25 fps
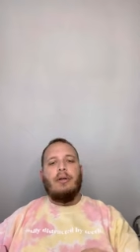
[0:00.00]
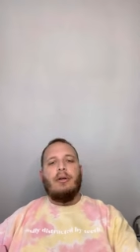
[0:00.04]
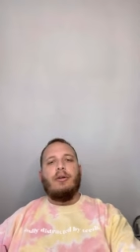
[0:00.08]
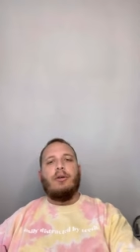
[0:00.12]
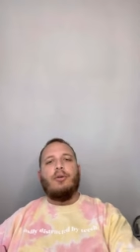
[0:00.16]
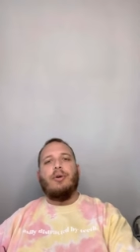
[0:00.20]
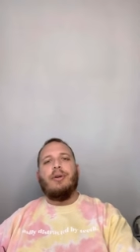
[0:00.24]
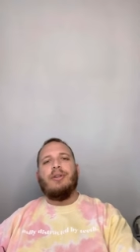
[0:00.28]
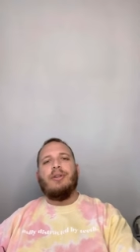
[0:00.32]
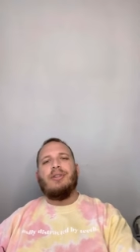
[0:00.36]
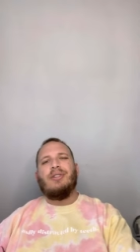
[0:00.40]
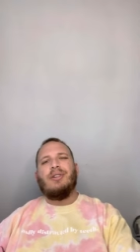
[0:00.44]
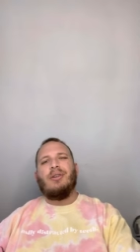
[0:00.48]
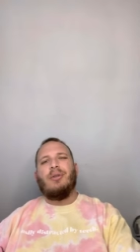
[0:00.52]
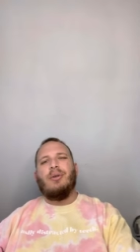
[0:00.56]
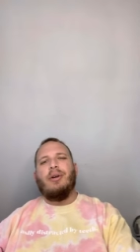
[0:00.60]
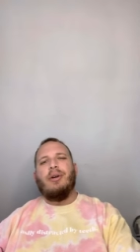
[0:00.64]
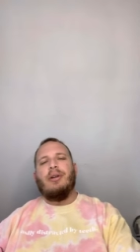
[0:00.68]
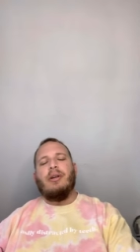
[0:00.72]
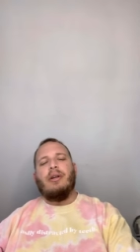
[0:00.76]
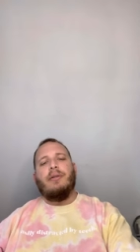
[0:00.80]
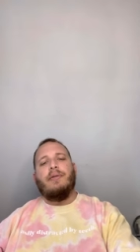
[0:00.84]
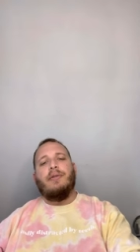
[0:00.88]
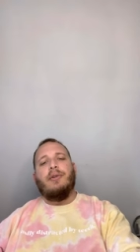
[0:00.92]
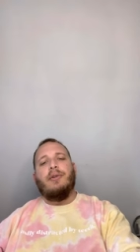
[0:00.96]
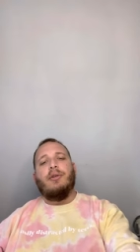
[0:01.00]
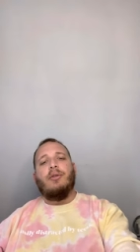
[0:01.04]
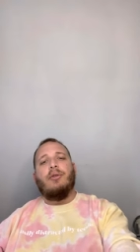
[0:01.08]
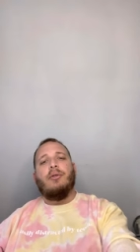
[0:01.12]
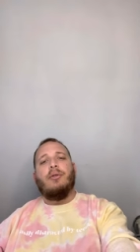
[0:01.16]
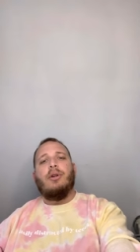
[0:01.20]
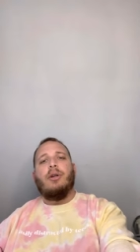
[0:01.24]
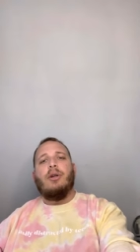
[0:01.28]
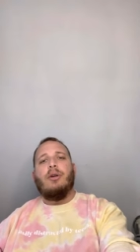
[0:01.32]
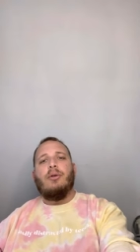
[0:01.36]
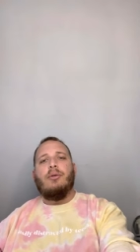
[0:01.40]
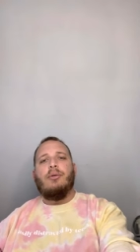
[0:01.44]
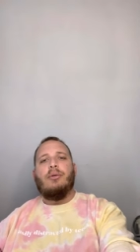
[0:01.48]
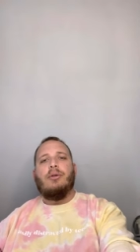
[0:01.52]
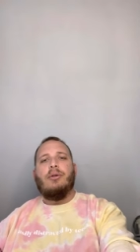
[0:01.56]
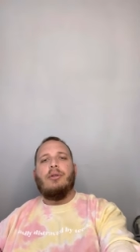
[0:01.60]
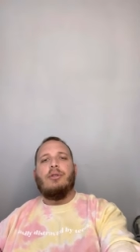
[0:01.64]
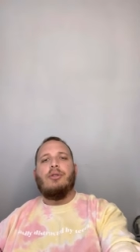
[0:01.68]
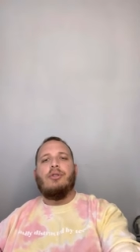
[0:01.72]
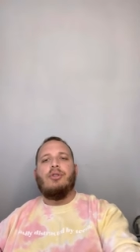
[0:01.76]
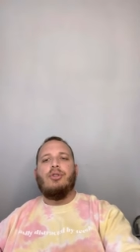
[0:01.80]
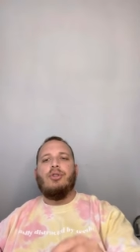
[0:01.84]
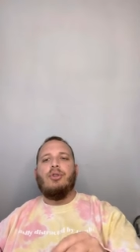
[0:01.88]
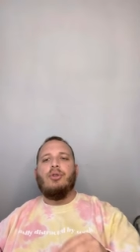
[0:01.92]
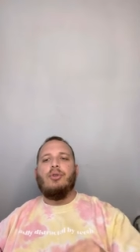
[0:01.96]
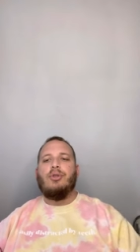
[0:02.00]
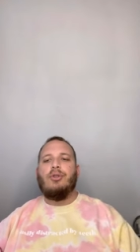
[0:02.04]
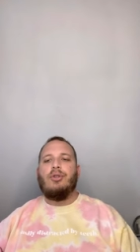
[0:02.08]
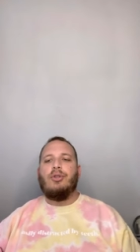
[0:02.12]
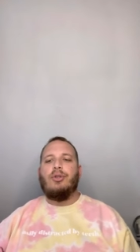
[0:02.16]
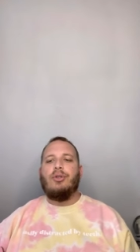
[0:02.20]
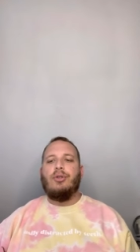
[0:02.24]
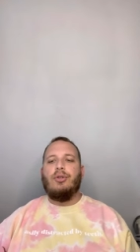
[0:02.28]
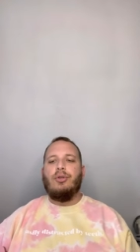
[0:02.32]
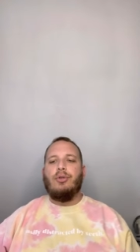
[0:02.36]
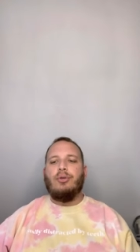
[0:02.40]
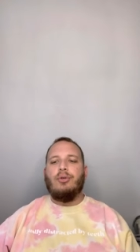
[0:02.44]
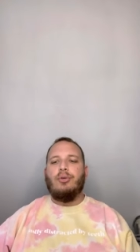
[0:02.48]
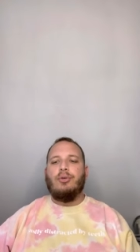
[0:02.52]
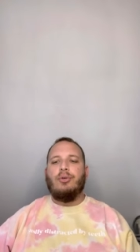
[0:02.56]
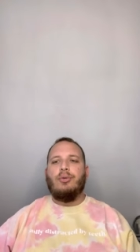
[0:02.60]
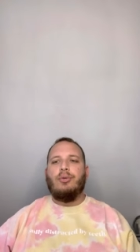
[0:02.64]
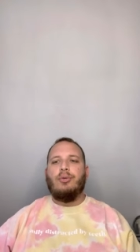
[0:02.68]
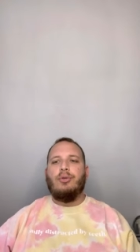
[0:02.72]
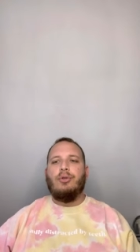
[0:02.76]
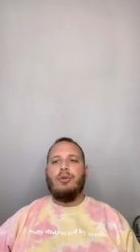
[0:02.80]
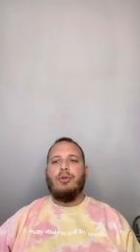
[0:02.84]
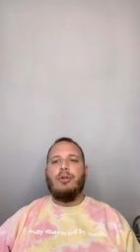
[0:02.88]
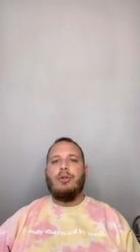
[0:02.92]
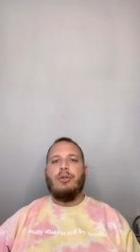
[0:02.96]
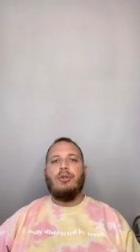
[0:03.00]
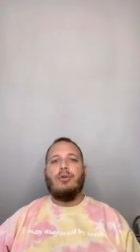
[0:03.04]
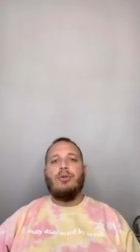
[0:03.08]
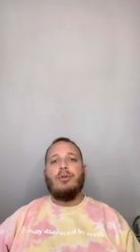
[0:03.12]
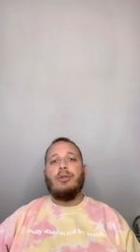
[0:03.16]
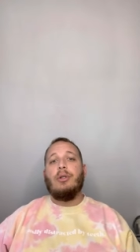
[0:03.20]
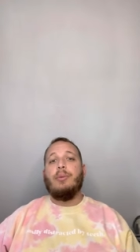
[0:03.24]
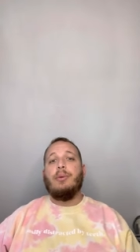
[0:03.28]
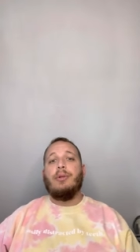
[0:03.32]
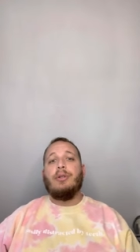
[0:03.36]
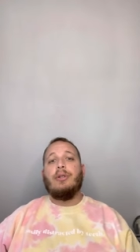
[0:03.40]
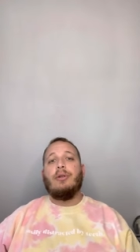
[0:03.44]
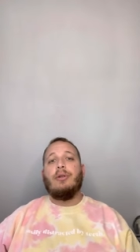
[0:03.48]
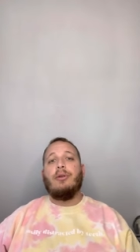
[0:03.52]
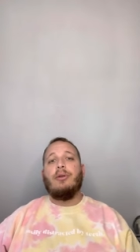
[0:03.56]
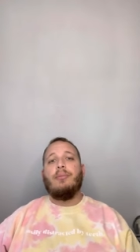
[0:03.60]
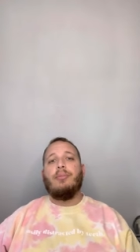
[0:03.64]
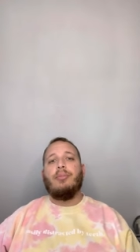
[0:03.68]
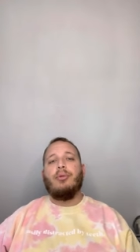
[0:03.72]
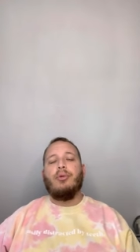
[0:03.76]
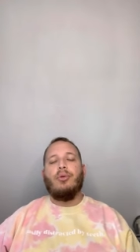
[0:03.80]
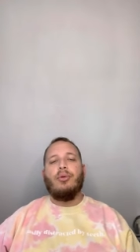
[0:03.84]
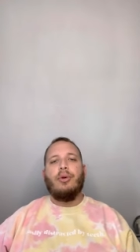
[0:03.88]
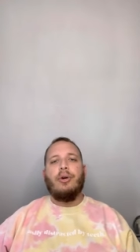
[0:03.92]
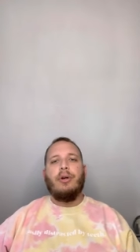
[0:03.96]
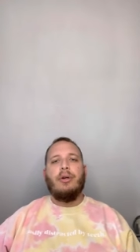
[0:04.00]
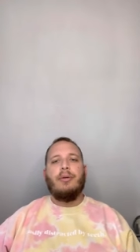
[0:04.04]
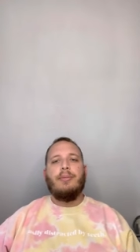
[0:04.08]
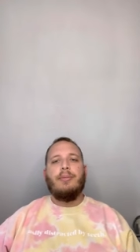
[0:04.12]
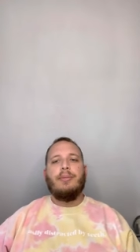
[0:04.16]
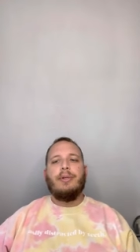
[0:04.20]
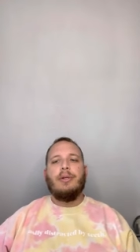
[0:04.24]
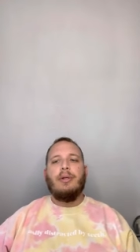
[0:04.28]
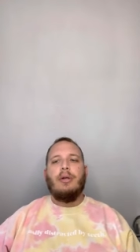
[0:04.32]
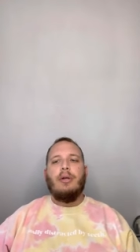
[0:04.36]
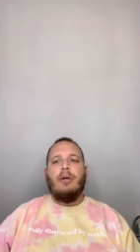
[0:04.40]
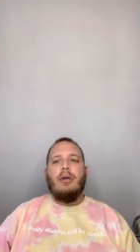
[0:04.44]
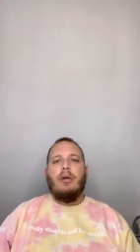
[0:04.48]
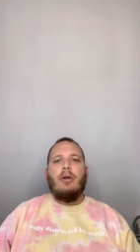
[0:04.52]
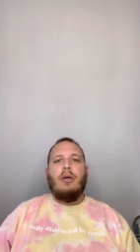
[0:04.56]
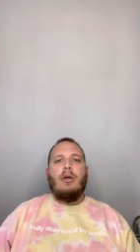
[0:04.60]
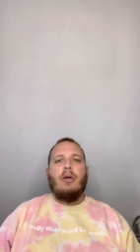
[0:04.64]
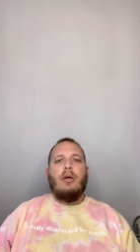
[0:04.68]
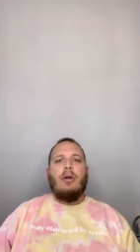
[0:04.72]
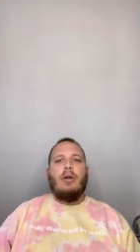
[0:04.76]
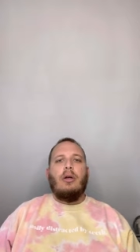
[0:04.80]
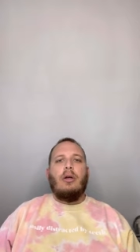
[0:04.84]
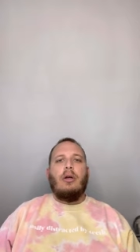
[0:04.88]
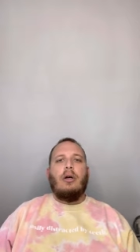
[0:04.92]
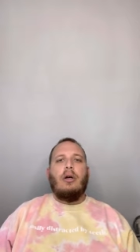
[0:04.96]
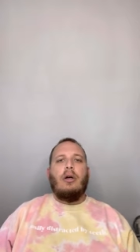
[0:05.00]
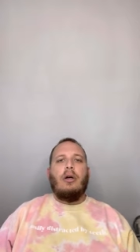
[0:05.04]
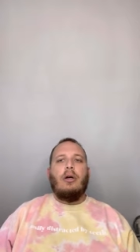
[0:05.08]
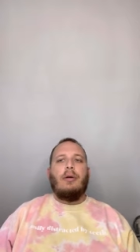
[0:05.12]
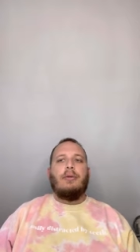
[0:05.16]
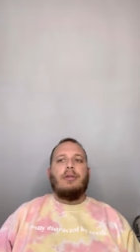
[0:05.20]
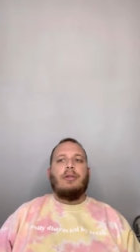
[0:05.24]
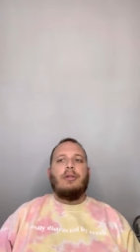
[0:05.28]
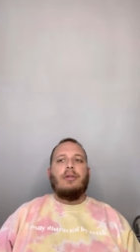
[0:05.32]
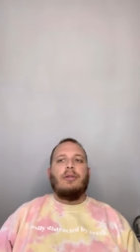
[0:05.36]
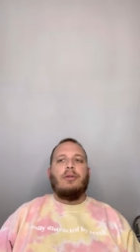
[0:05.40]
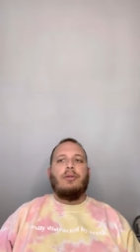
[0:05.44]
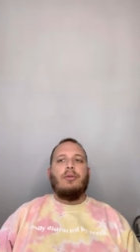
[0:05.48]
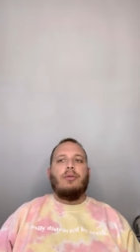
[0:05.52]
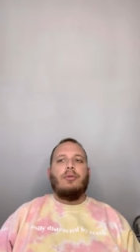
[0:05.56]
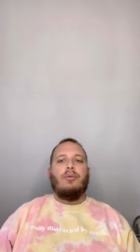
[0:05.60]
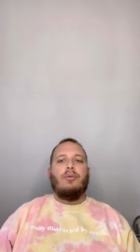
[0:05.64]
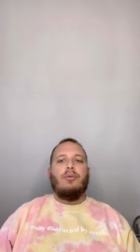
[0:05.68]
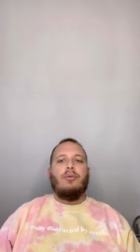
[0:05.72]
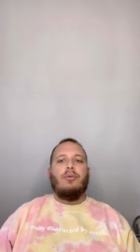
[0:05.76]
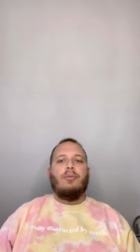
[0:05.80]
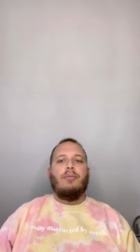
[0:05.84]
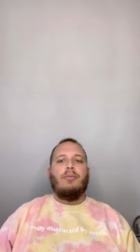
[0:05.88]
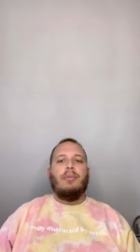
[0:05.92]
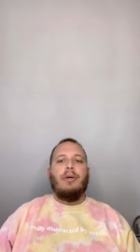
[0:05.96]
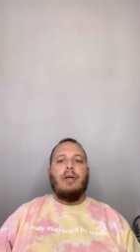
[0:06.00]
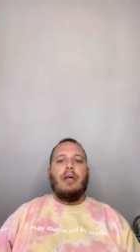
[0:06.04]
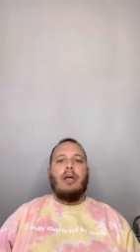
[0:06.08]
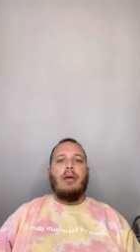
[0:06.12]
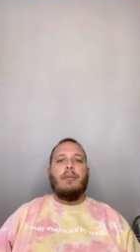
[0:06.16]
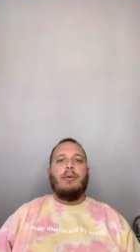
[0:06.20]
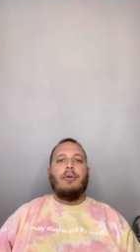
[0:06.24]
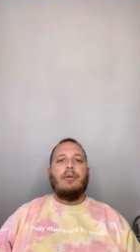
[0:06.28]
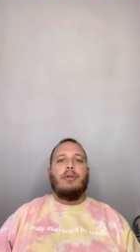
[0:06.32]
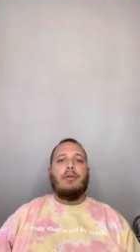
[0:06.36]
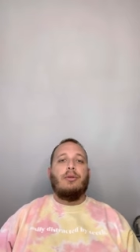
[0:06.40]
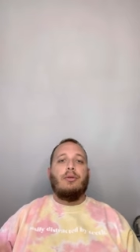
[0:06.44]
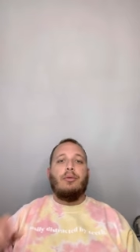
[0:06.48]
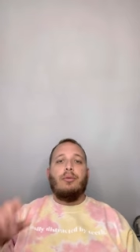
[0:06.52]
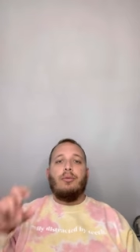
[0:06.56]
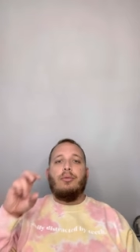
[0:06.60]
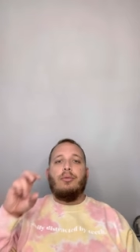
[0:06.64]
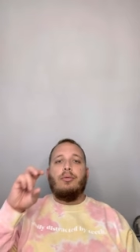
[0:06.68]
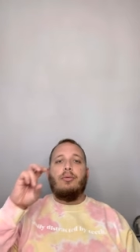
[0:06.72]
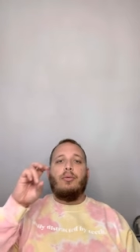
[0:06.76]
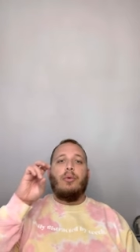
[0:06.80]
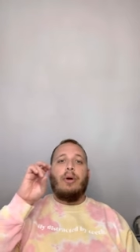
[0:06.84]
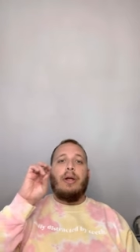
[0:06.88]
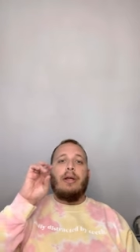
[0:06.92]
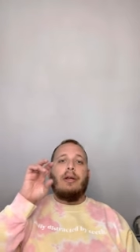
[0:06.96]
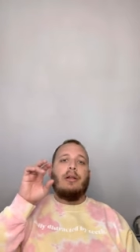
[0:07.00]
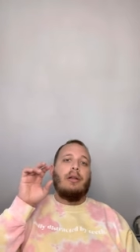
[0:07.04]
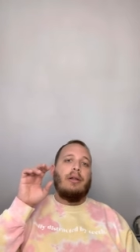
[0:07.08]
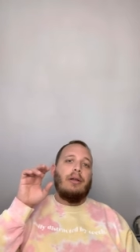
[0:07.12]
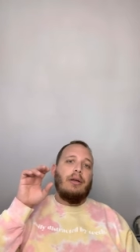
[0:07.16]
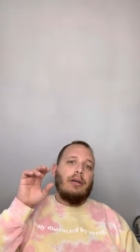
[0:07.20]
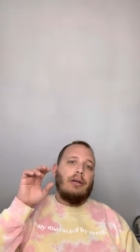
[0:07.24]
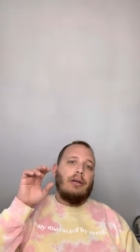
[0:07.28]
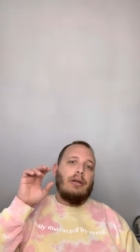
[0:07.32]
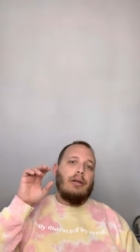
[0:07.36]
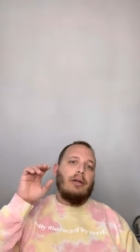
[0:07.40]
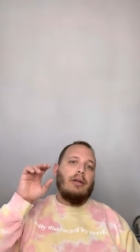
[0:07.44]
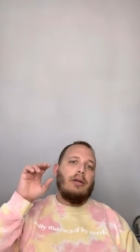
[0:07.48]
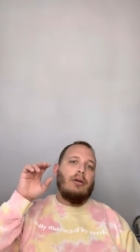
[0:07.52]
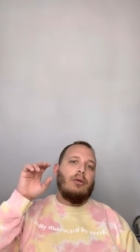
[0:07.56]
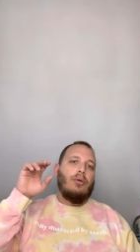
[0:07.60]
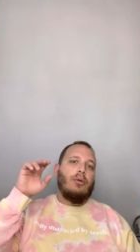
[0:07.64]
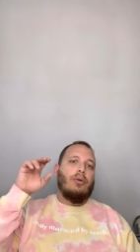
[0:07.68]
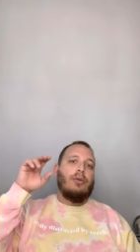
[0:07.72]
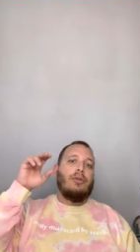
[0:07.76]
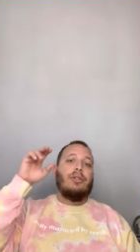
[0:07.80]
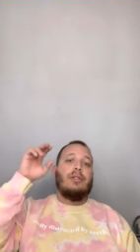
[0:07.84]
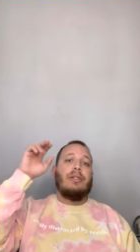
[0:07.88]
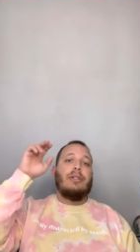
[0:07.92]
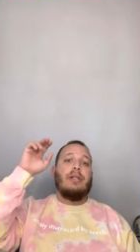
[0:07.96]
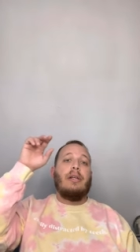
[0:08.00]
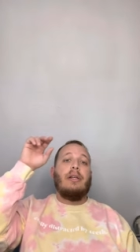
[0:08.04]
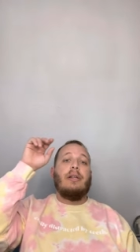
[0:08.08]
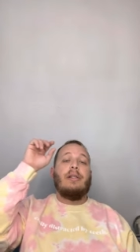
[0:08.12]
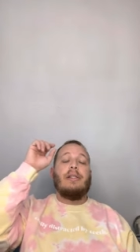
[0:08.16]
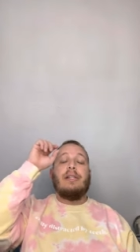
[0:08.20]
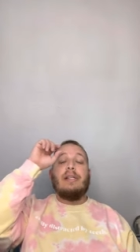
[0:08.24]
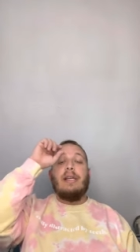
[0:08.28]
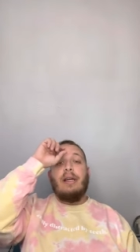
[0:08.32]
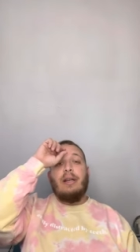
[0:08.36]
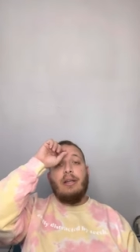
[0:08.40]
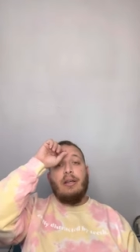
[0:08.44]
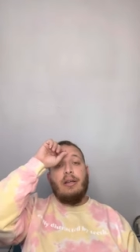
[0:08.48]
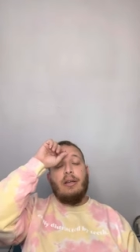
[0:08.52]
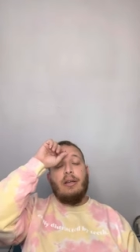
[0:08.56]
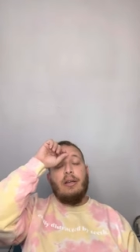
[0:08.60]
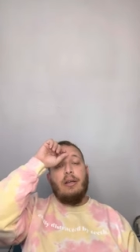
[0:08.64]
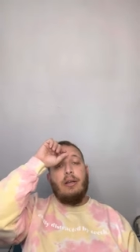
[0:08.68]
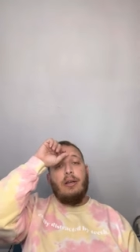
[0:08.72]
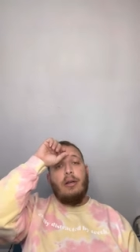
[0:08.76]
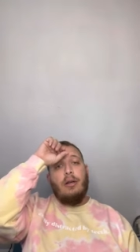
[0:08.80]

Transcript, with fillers: A green screen, and if you don't know, is used to, you can use it with certain programs uh, to be able to right click or set a setting